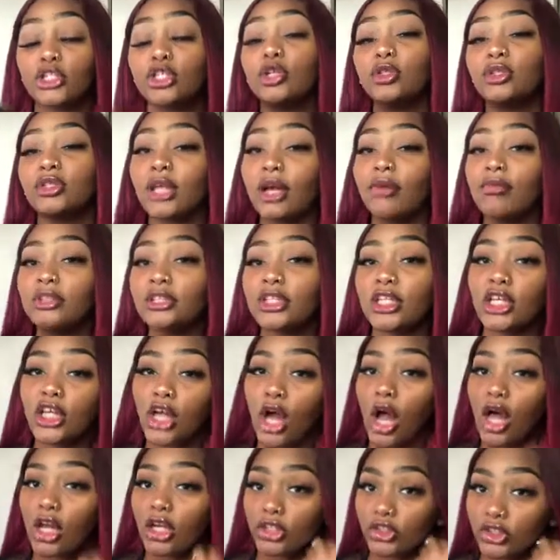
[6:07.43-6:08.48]
So 17
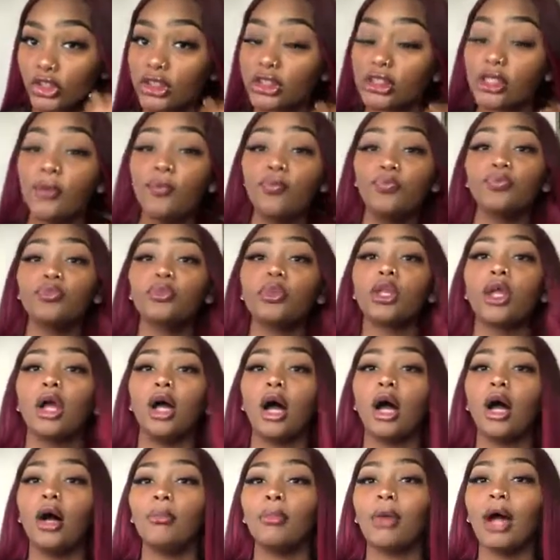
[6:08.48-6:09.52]
colleges.
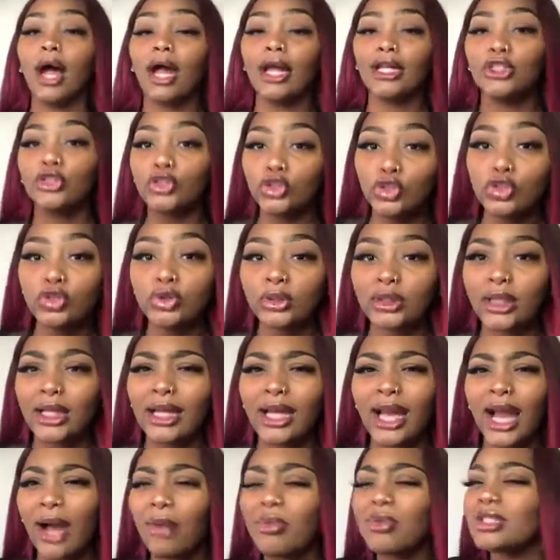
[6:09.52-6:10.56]
I do think
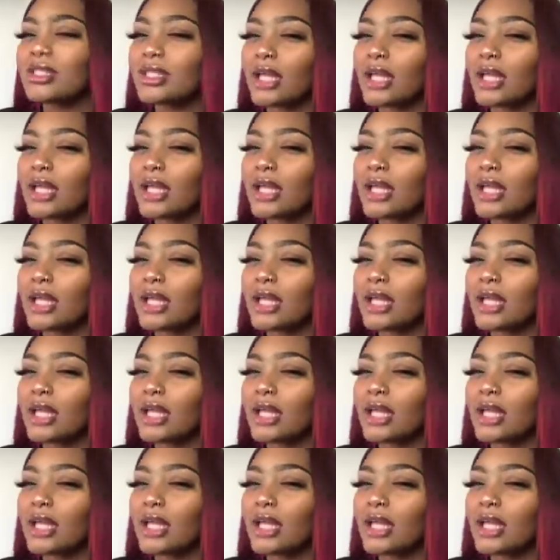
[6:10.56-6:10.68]
I